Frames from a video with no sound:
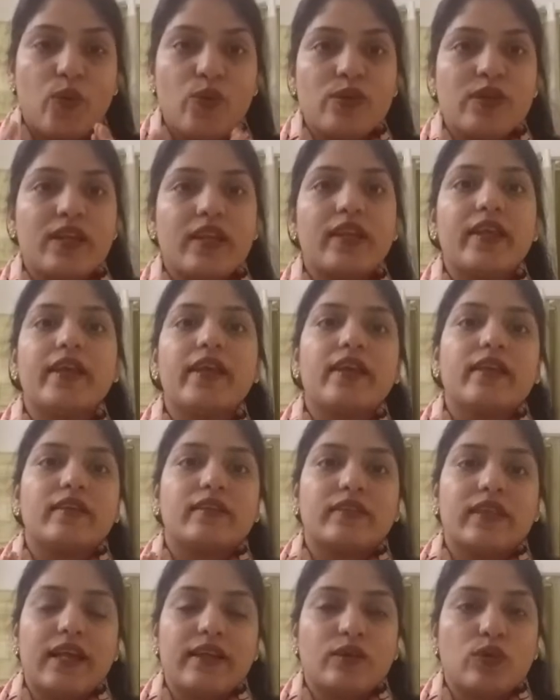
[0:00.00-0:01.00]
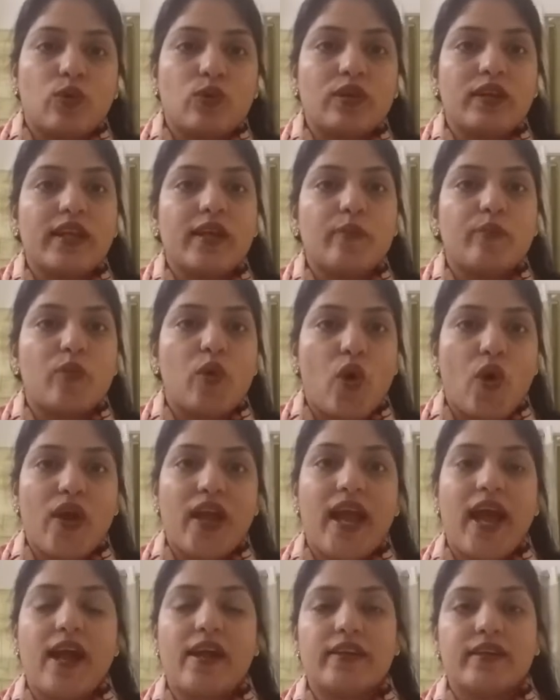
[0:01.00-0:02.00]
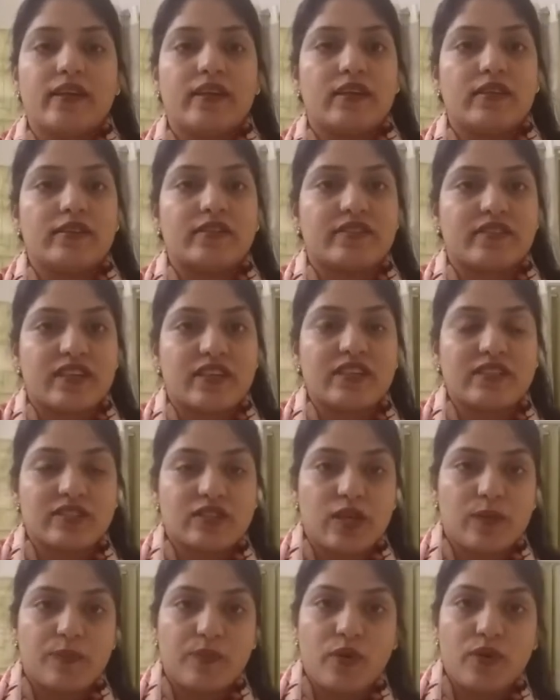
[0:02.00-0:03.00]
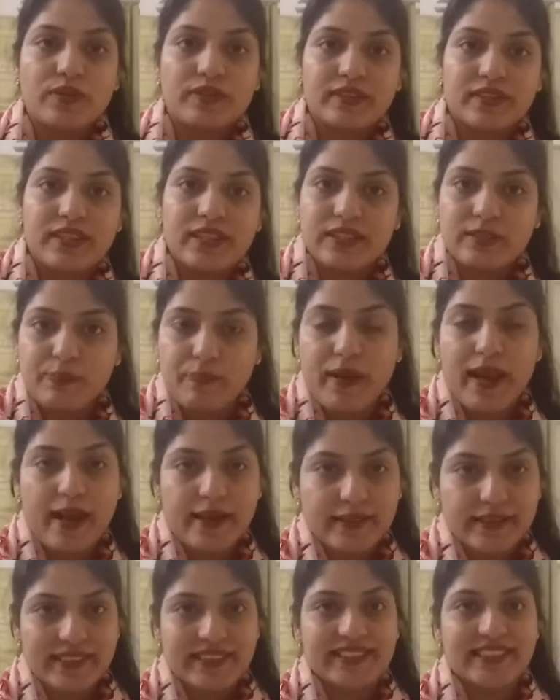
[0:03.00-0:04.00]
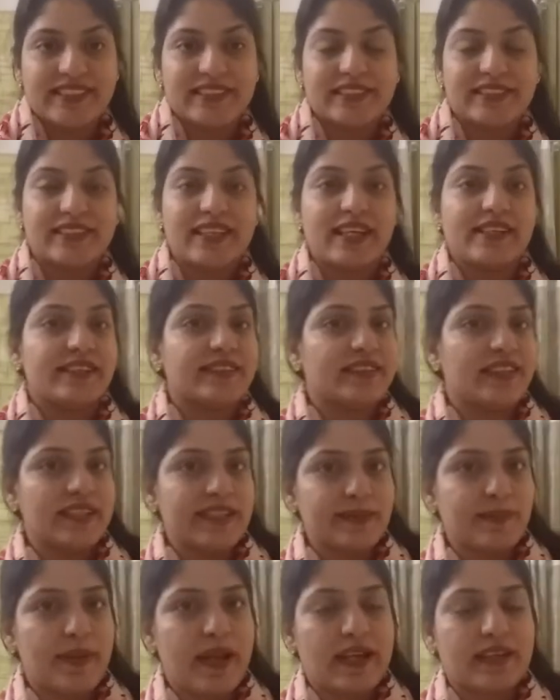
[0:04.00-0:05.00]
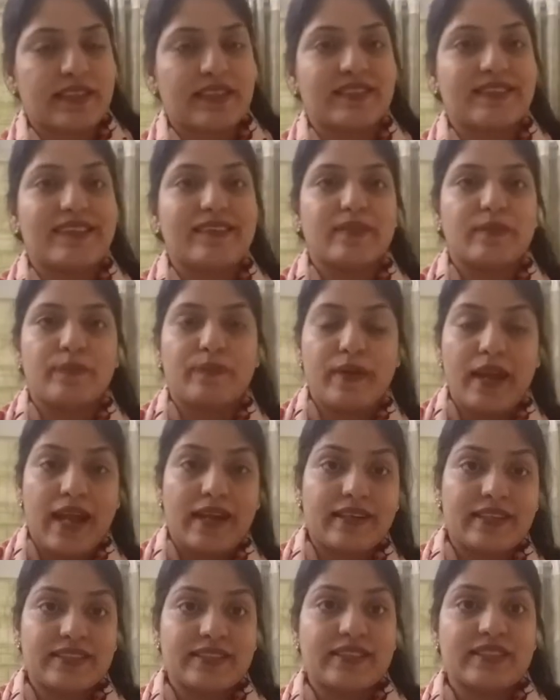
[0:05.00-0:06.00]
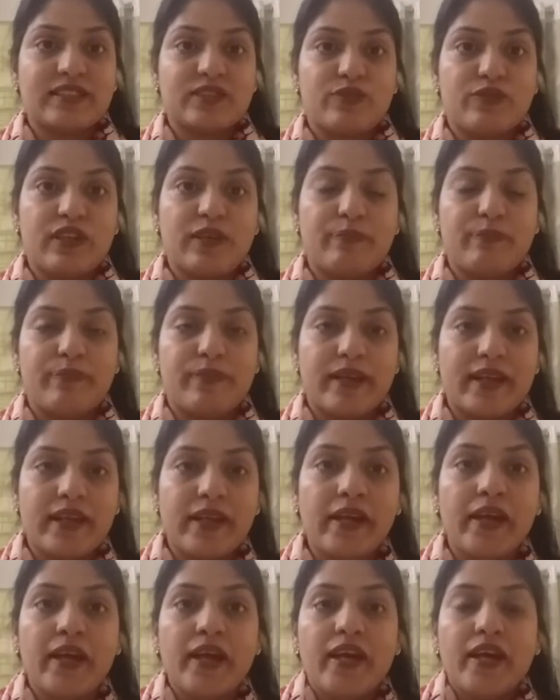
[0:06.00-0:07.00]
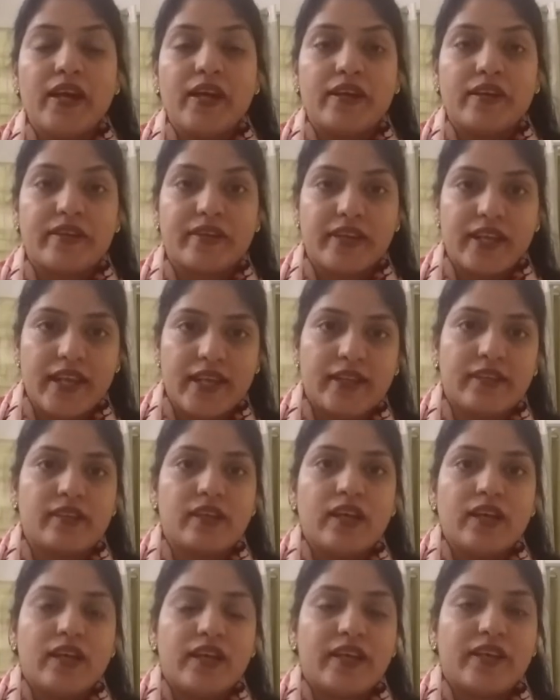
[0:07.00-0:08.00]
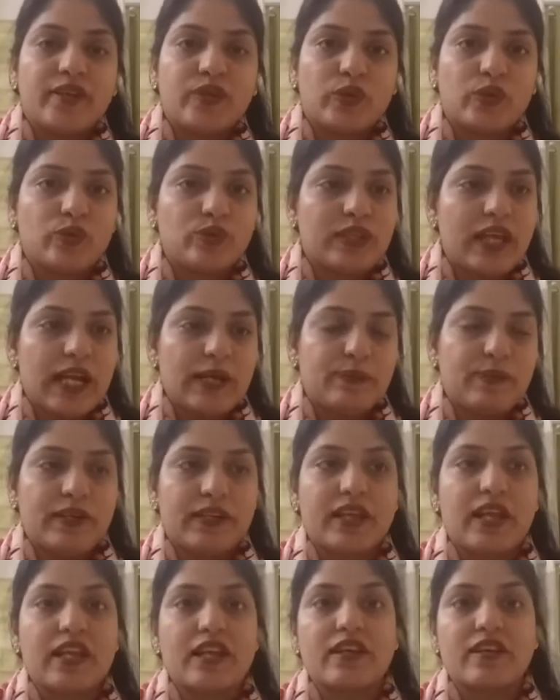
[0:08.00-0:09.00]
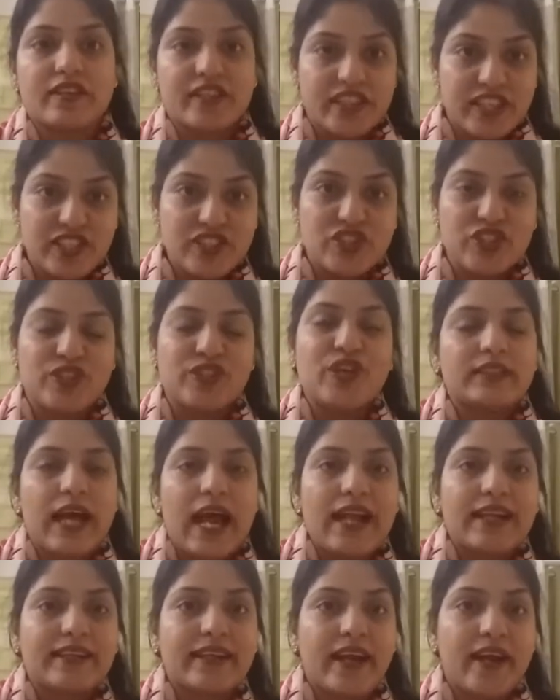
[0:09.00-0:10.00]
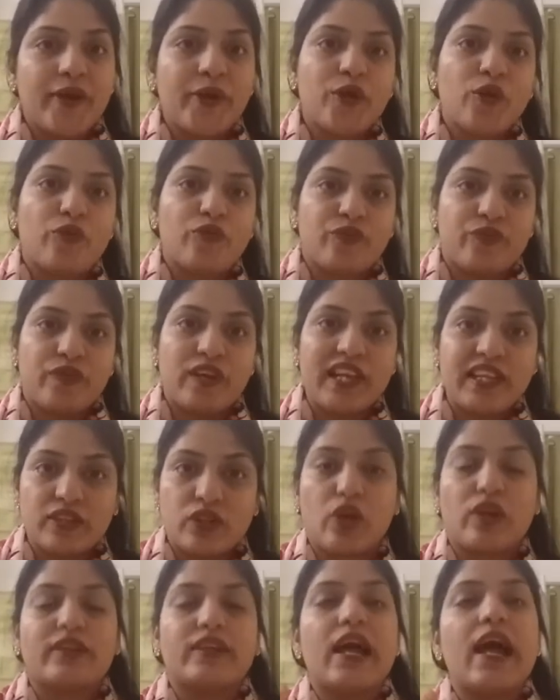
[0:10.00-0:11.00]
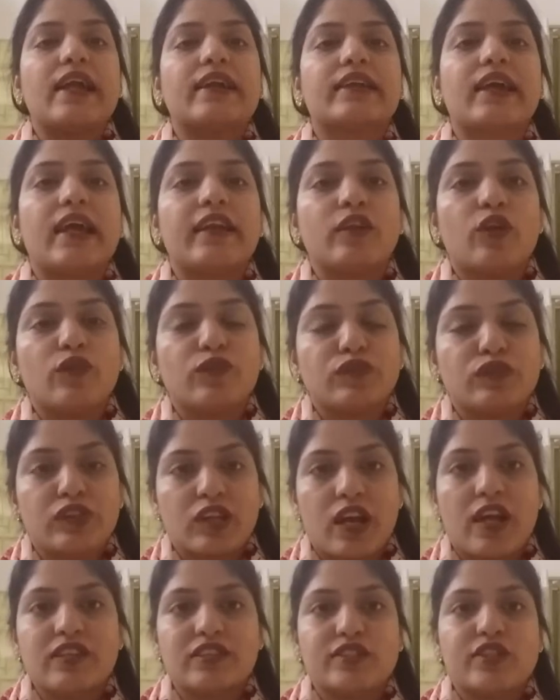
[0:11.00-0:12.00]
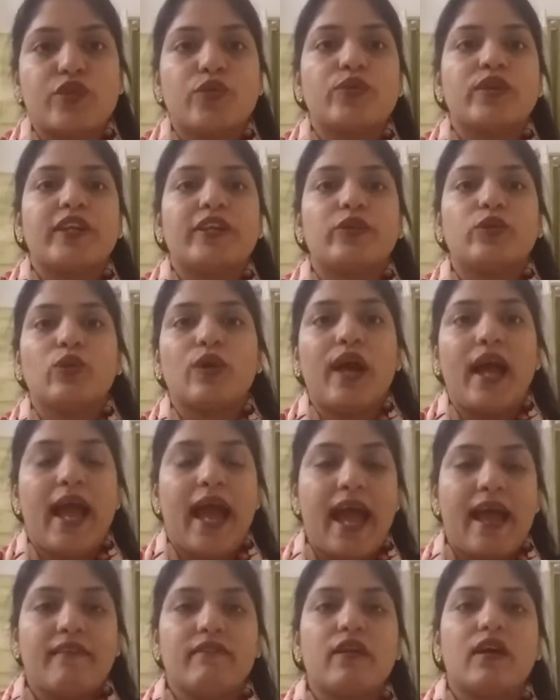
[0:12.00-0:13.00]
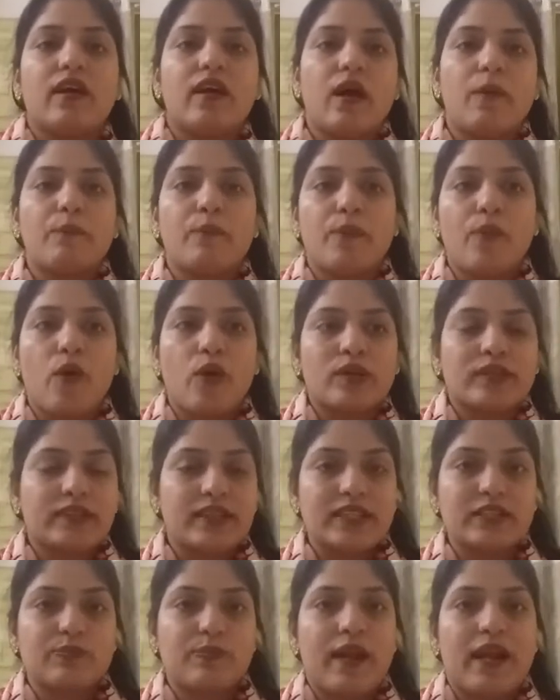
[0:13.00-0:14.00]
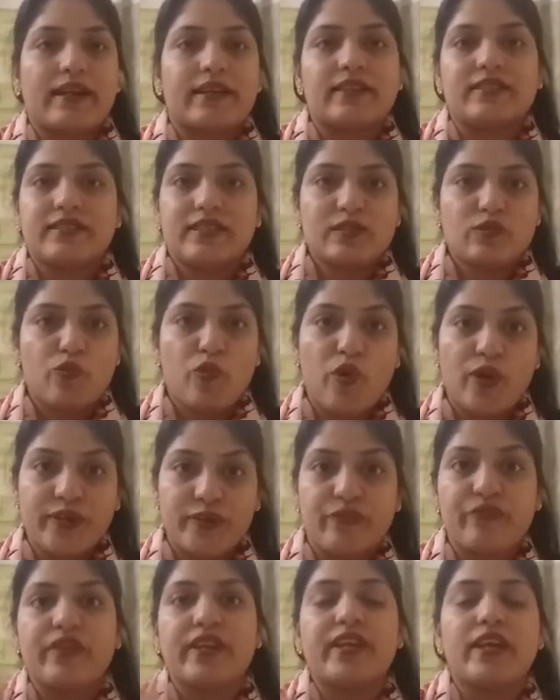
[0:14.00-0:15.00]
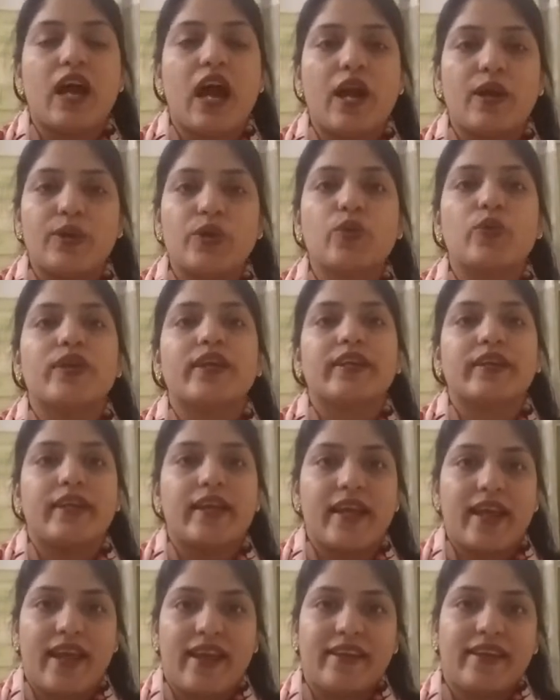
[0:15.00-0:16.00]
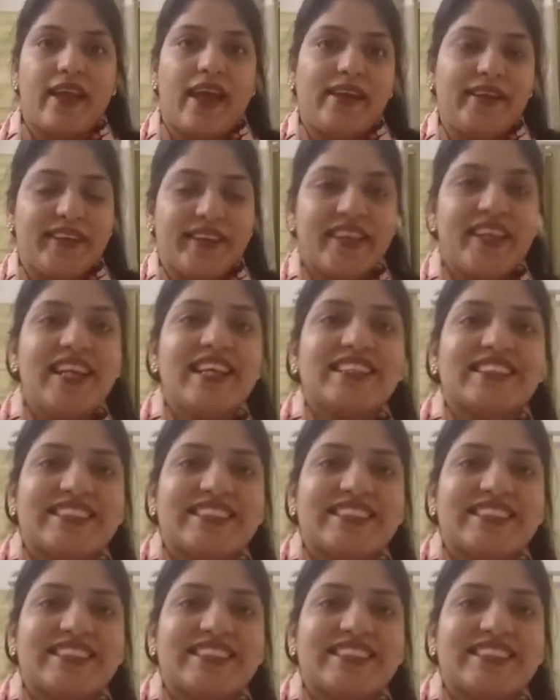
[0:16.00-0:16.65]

only boy had a trust upon this practices, that this practices will bring rain into that particular region. That kind of faith or that kind of trust you need to have upon this practices what we are doing day and night.